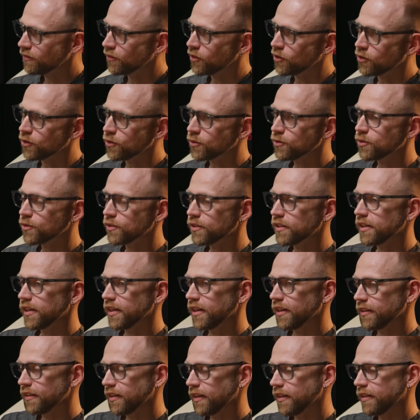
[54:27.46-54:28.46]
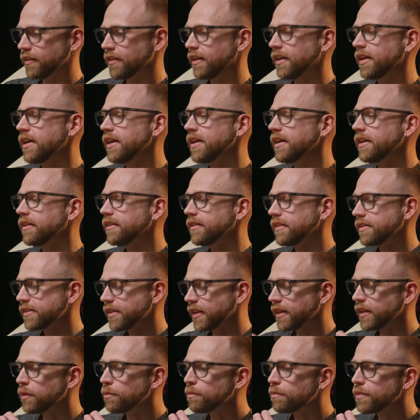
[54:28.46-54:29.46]
you're also seeing let's
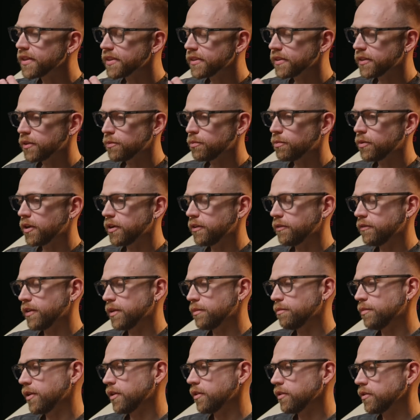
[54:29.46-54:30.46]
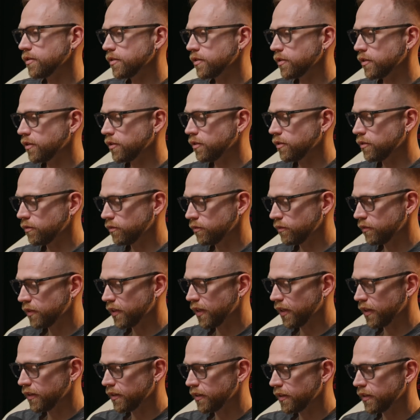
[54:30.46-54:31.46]
say the business part of it, but also
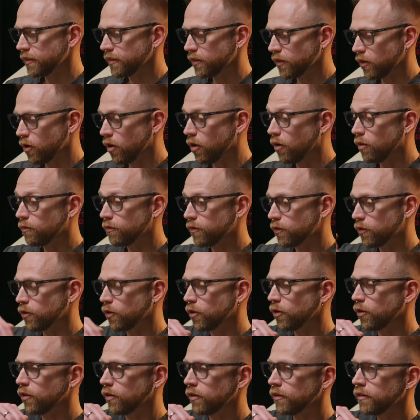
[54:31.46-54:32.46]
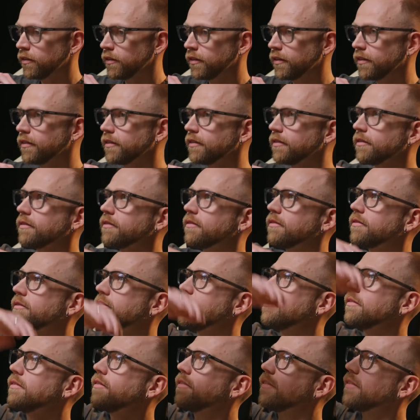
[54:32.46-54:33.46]
the overall
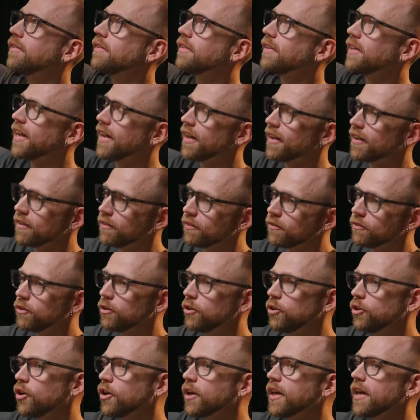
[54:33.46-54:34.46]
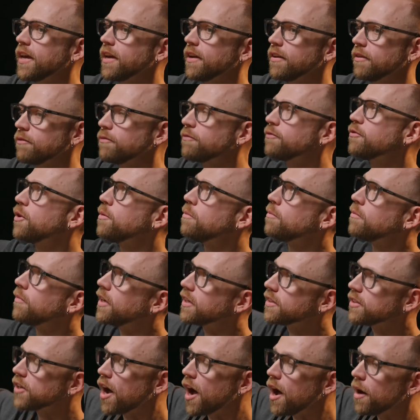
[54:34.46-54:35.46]
like looking from
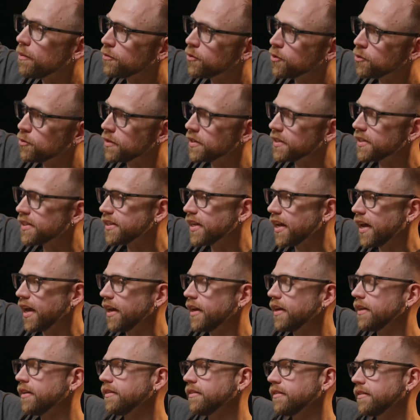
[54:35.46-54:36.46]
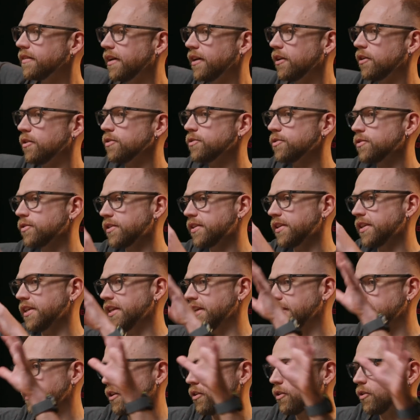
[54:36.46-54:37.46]
atop, you would say, and also
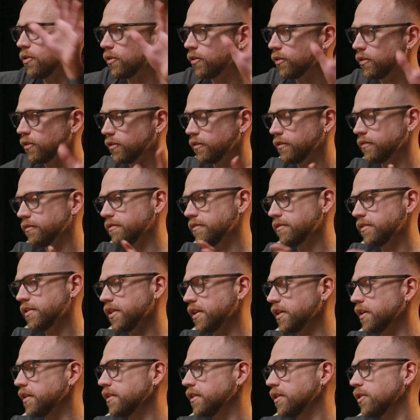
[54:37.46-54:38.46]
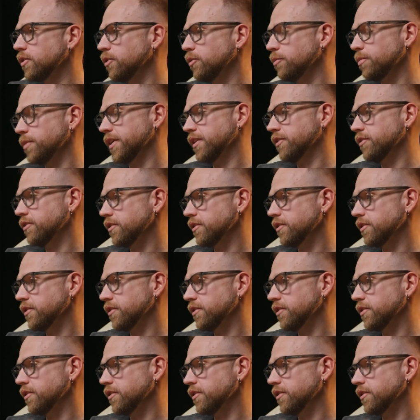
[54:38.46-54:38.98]
seeing the whole picture.